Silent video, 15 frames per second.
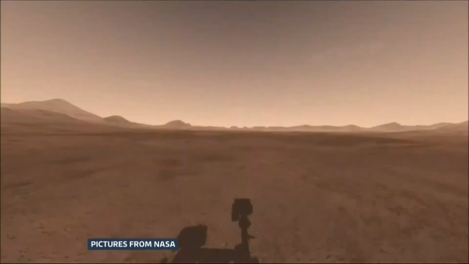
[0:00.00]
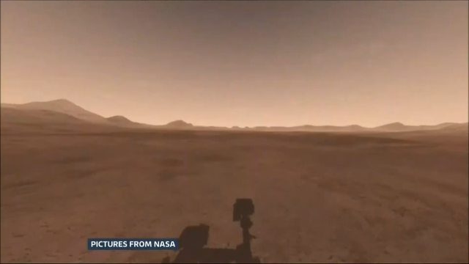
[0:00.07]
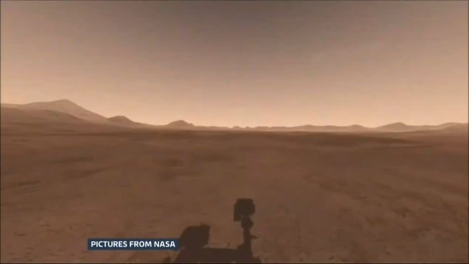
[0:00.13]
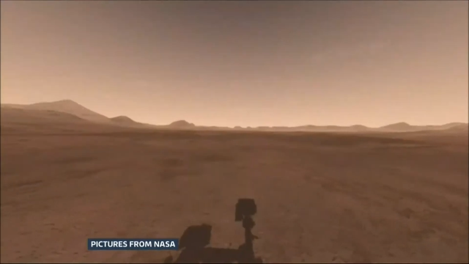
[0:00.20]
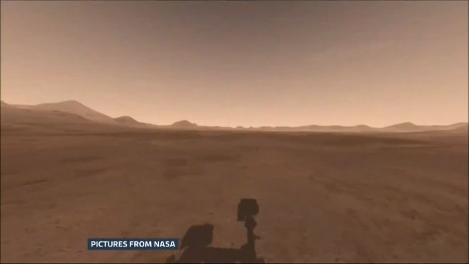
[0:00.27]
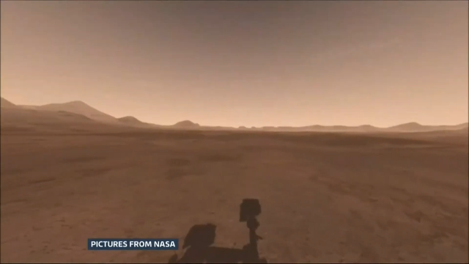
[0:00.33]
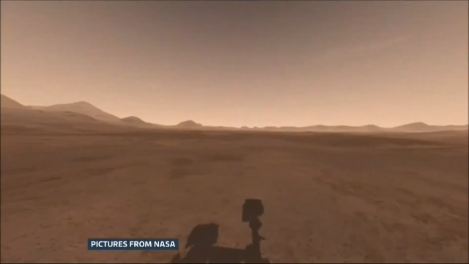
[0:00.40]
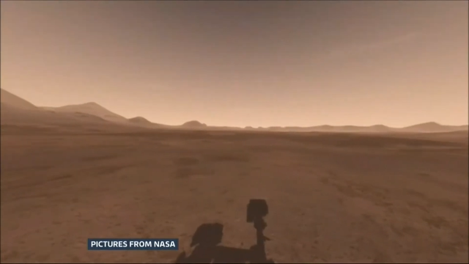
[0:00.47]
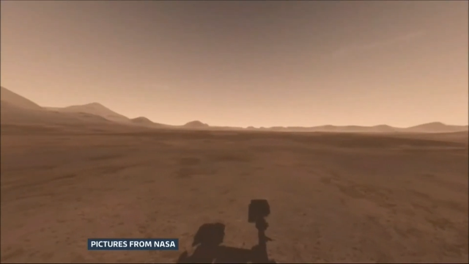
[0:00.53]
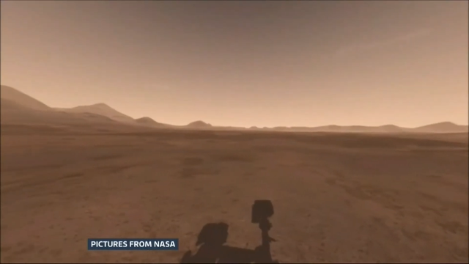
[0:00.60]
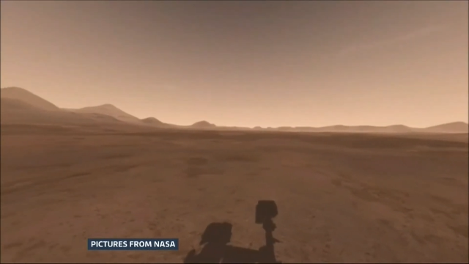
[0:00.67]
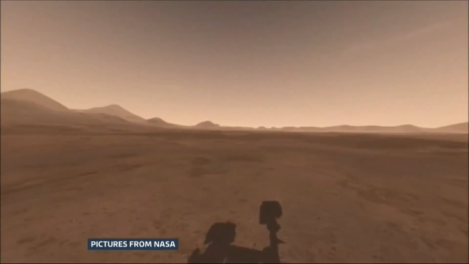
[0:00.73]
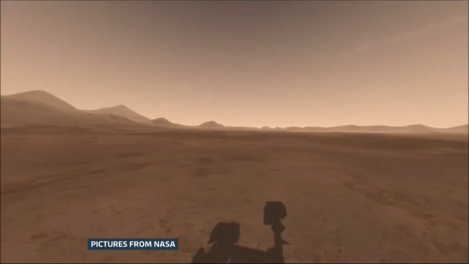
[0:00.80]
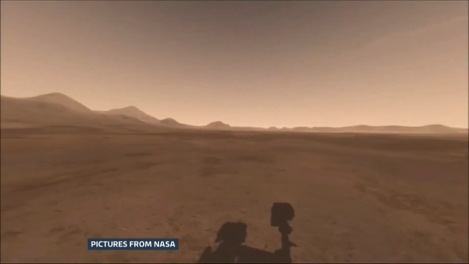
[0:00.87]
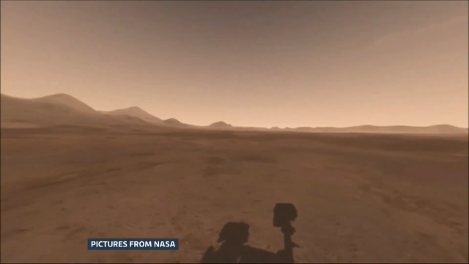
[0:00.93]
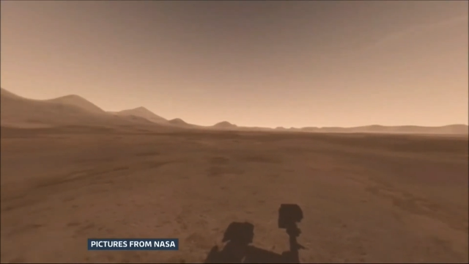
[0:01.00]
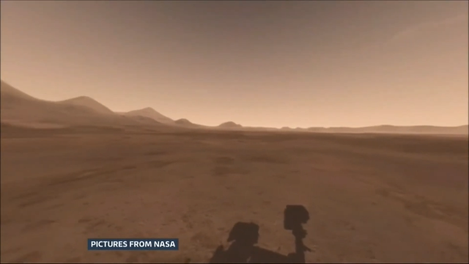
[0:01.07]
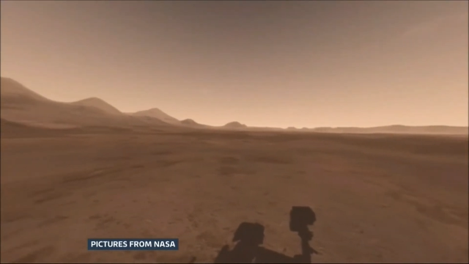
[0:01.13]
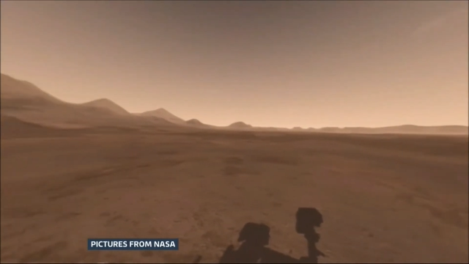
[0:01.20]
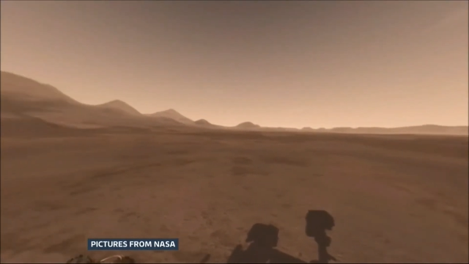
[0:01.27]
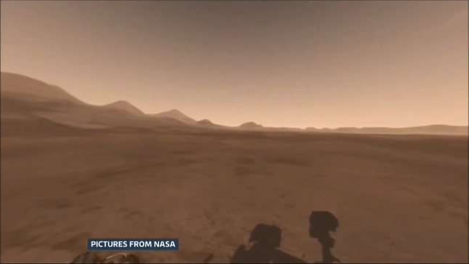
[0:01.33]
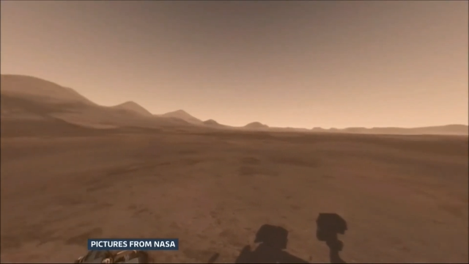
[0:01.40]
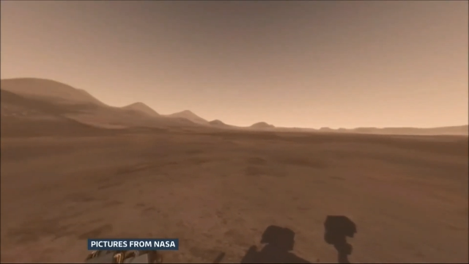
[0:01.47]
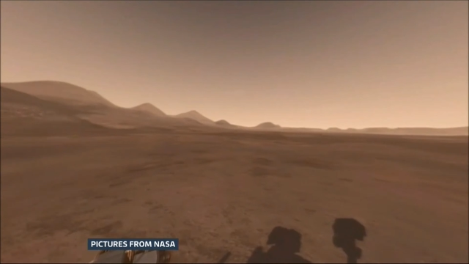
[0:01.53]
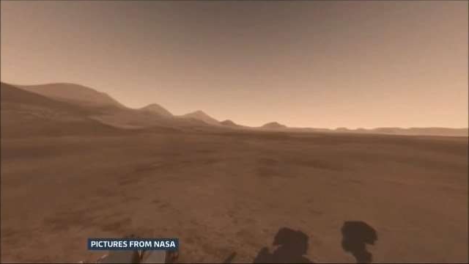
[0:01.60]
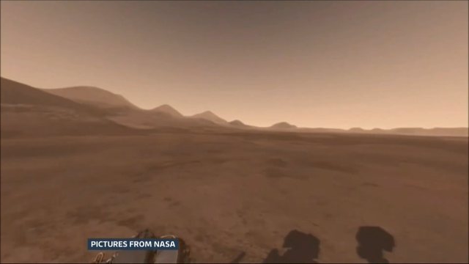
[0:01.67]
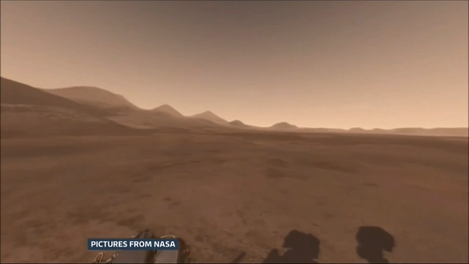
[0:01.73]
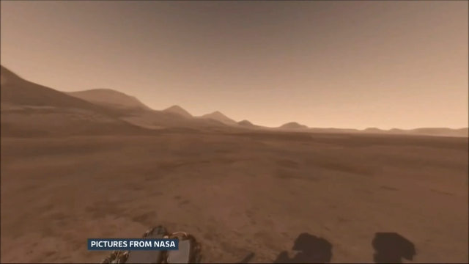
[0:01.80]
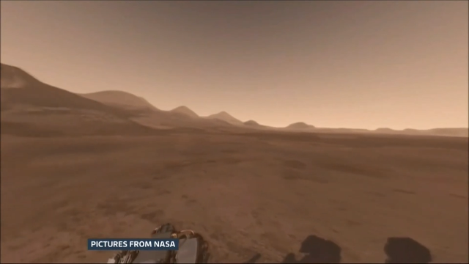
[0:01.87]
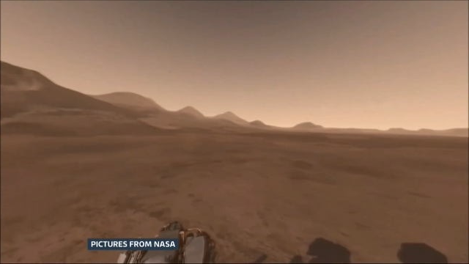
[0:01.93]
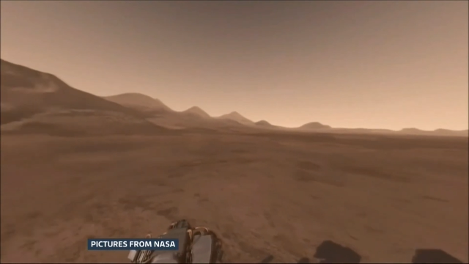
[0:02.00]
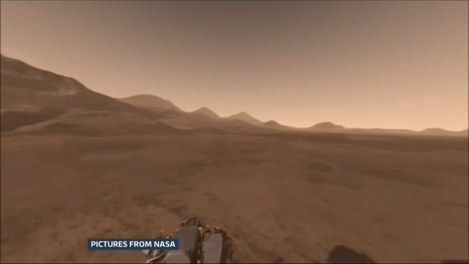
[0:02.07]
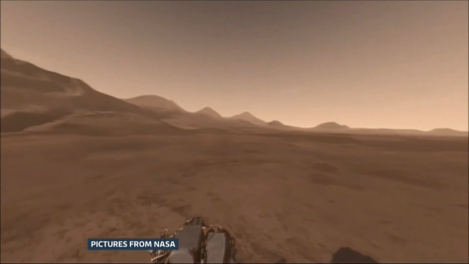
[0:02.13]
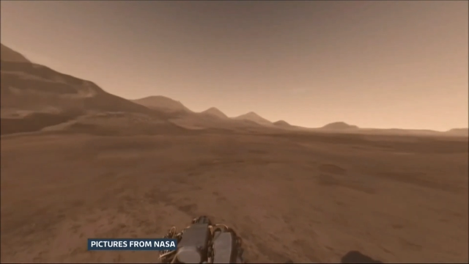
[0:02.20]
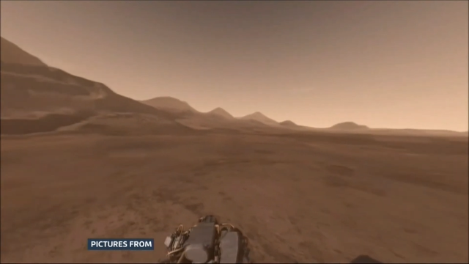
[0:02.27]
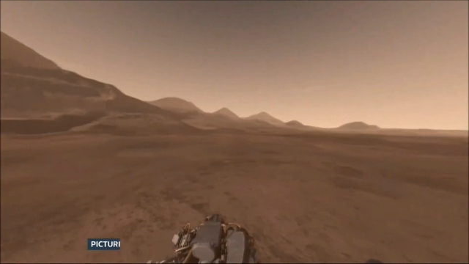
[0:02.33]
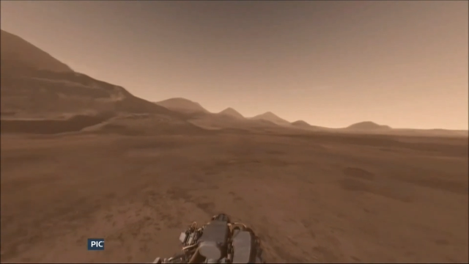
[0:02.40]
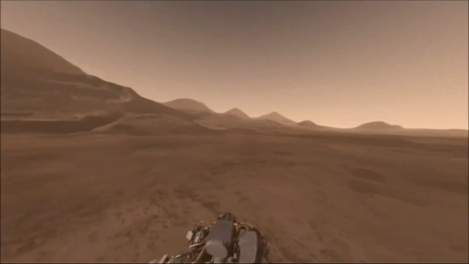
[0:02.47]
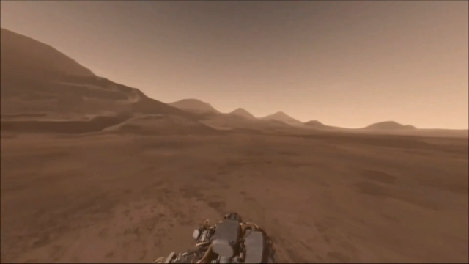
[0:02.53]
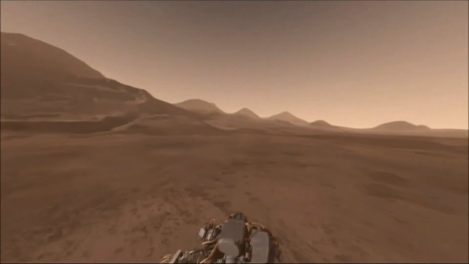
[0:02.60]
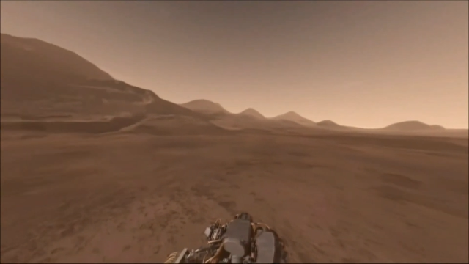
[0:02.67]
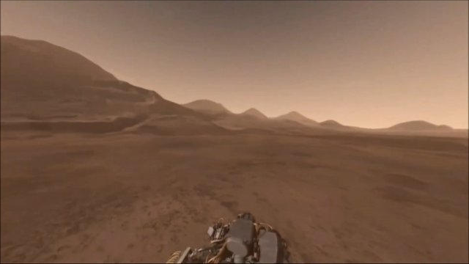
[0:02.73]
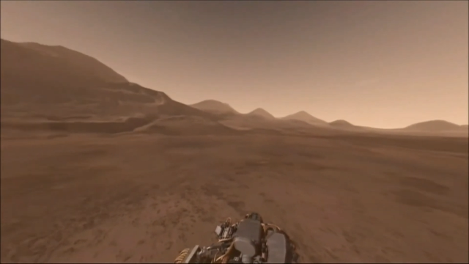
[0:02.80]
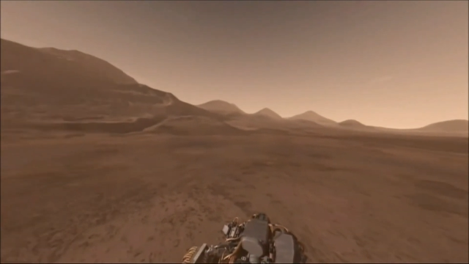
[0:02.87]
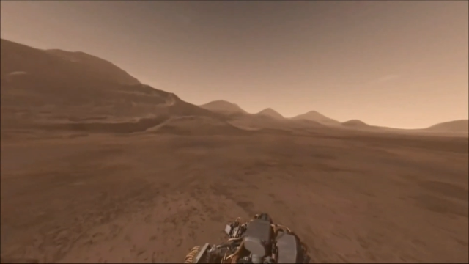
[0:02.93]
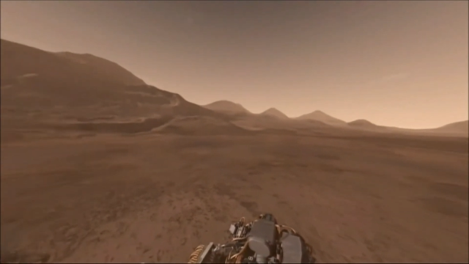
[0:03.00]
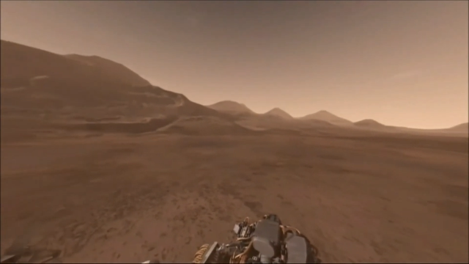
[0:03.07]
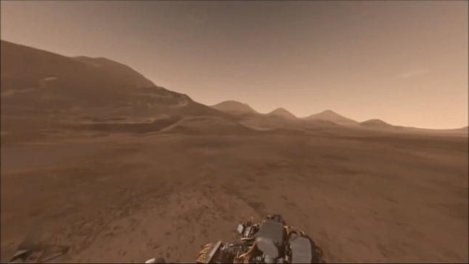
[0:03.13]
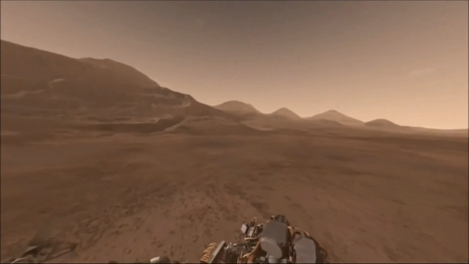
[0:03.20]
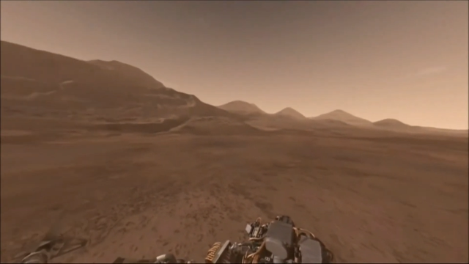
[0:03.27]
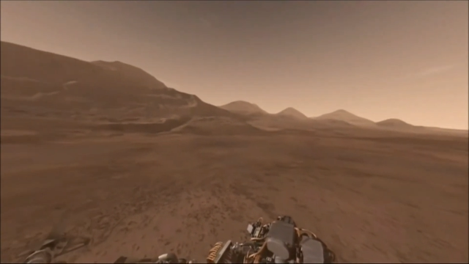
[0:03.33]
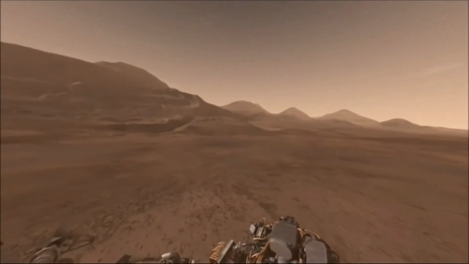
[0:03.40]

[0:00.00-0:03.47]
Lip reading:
No face is visible, so there are no lips to read.